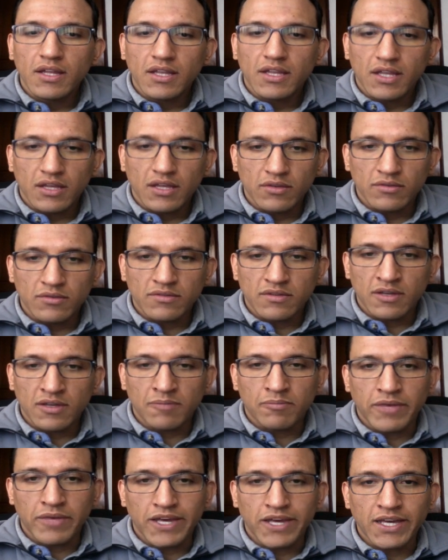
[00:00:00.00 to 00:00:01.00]
They use a
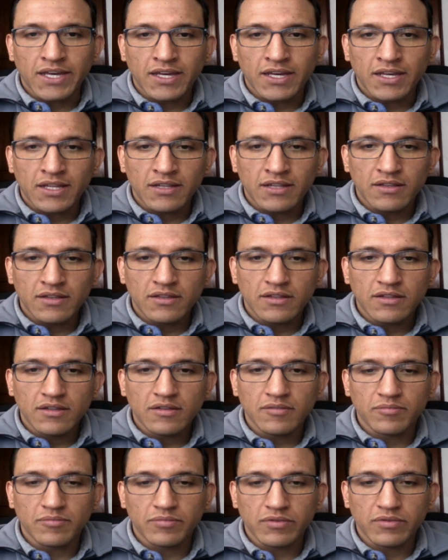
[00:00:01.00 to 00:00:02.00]
pan,
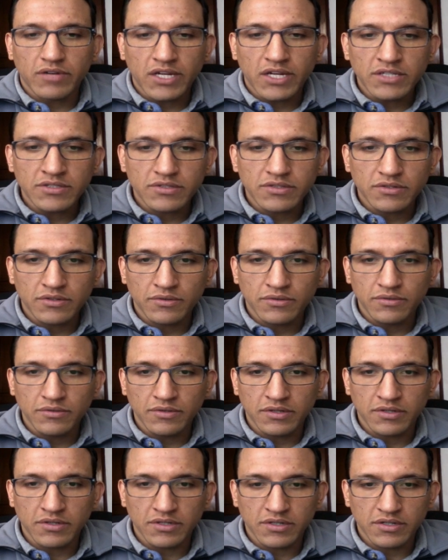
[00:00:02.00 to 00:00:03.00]
pressure
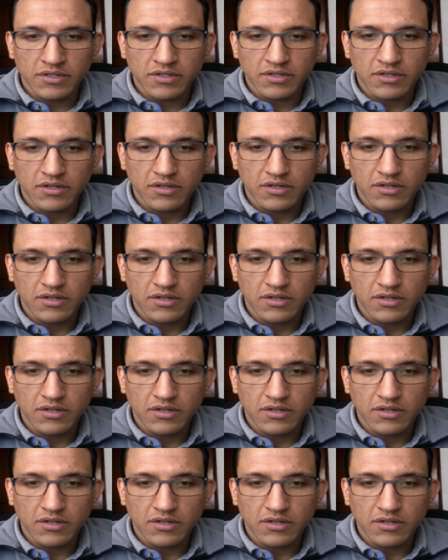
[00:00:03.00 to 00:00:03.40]
cooker.